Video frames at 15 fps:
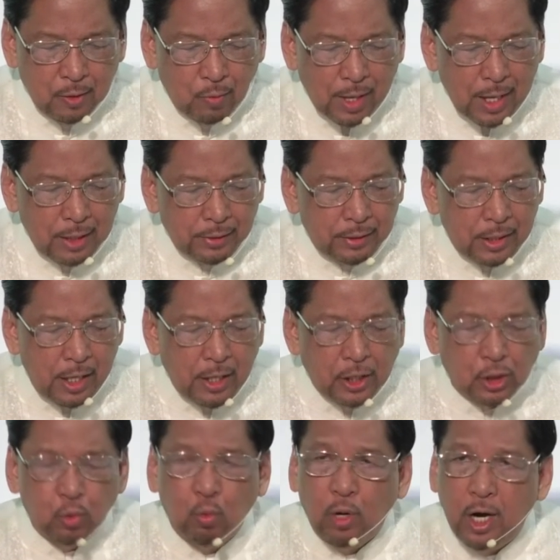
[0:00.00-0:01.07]
While there
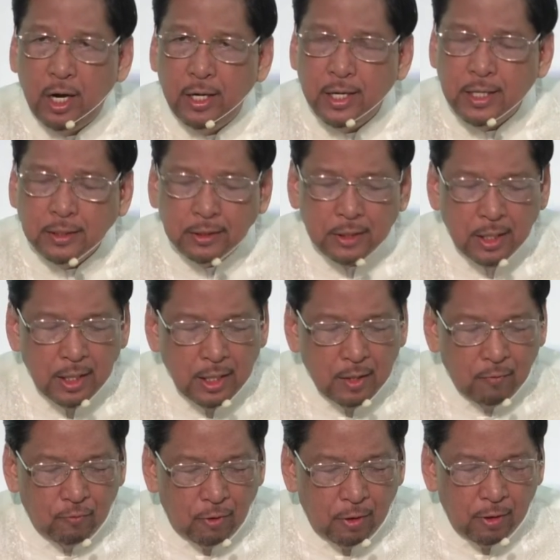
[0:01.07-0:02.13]
is warrant
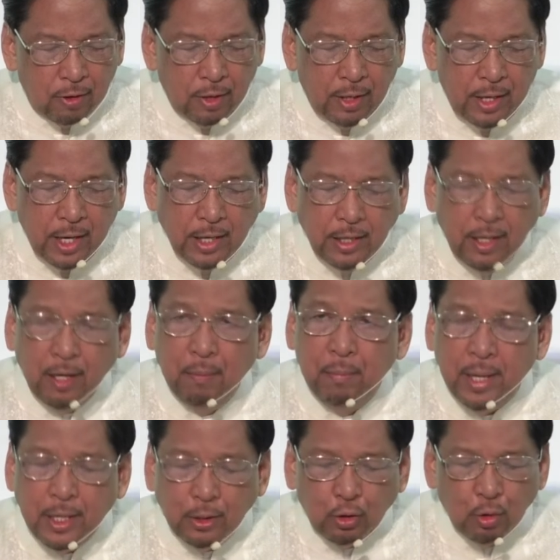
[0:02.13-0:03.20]
for ordaining
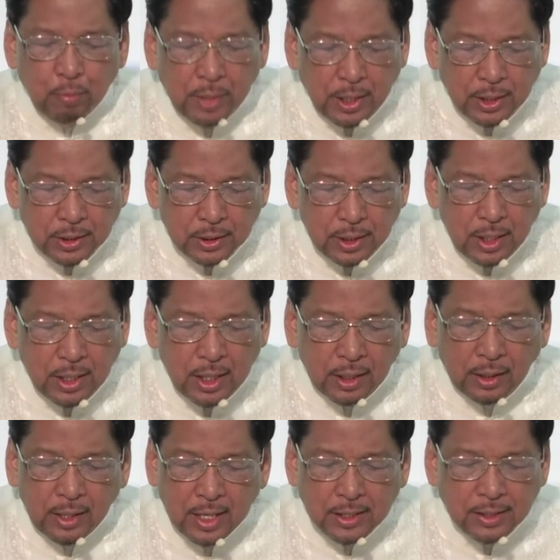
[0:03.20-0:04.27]
men to ministry,
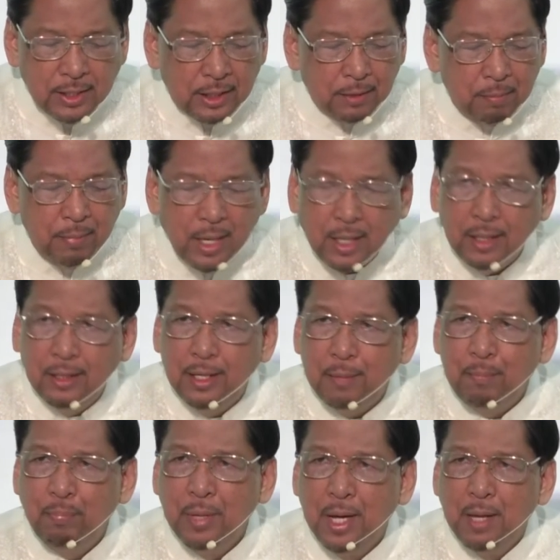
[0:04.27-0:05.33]
it does not make
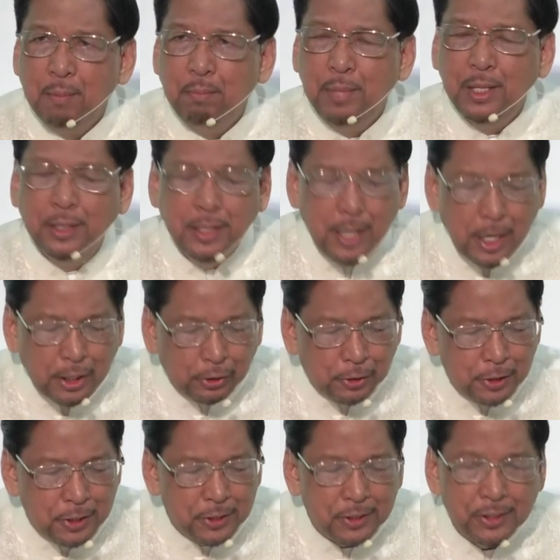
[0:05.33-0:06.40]
them
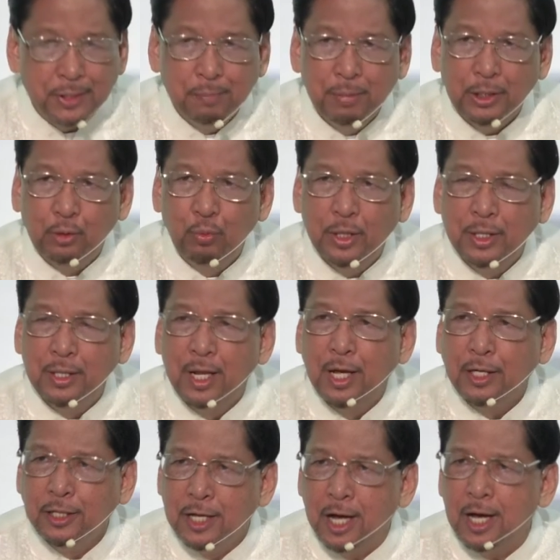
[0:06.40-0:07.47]
mediators between
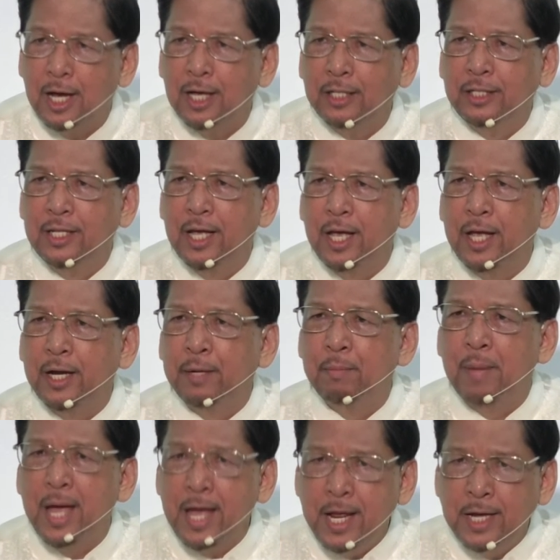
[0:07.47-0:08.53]
God
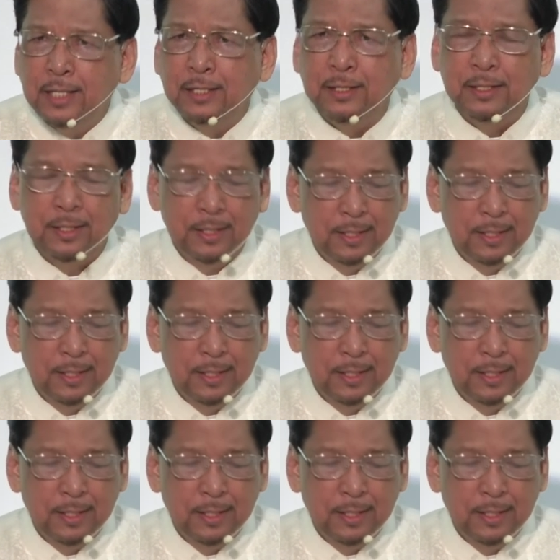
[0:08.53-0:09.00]
and man.